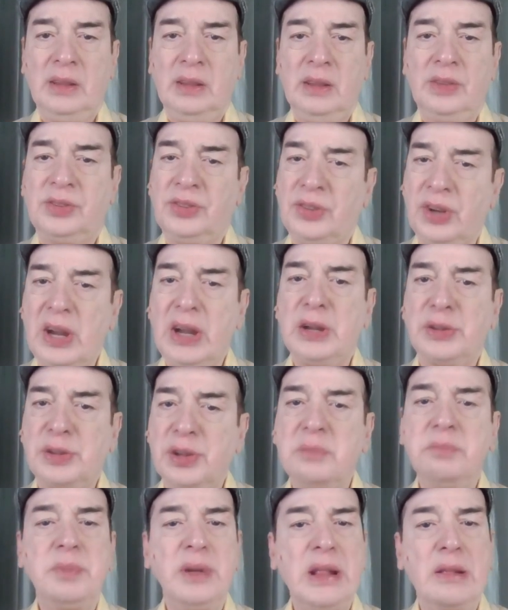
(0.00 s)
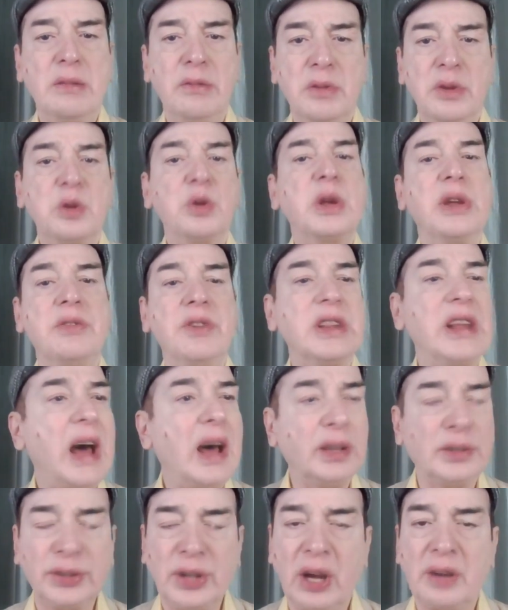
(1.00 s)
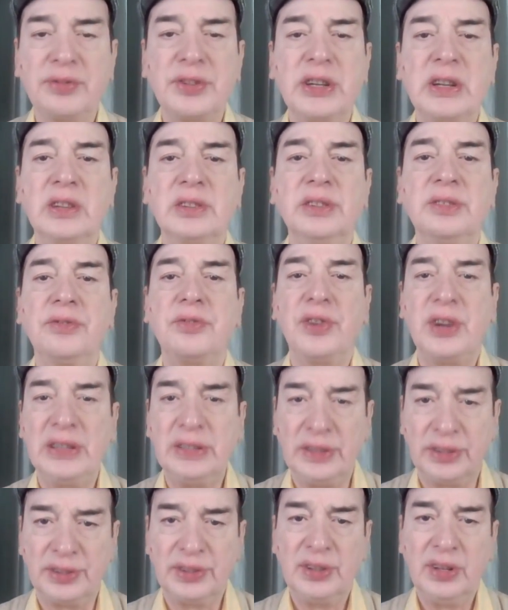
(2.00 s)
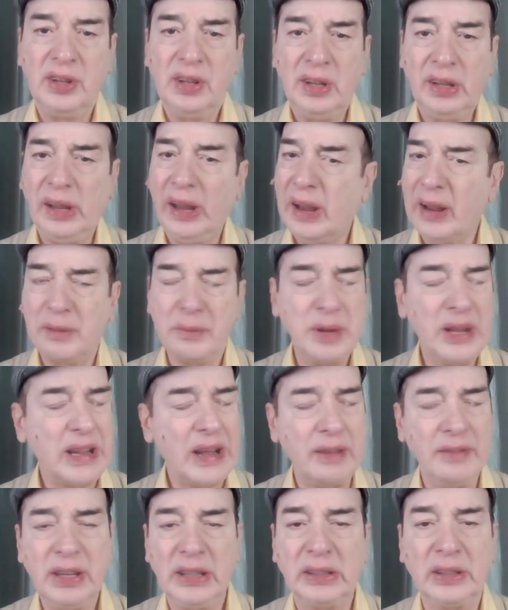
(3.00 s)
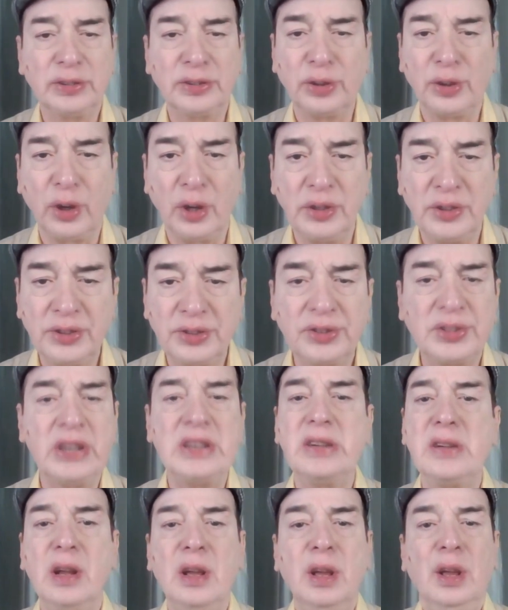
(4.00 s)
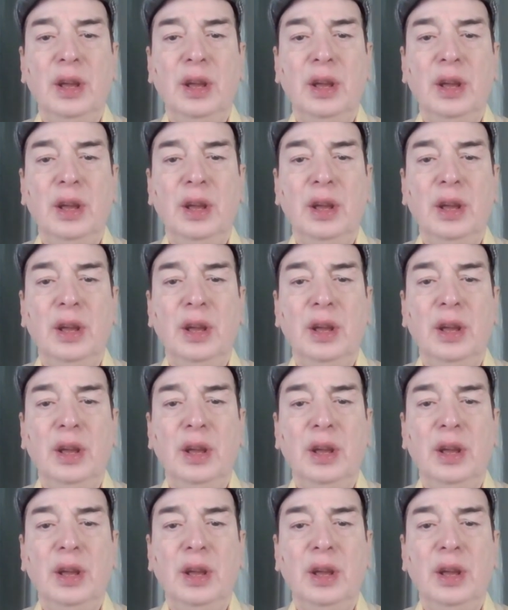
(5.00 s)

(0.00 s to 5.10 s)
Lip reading: Straight, simple. You even ask half a dozen friends, hey, I've been having this constant,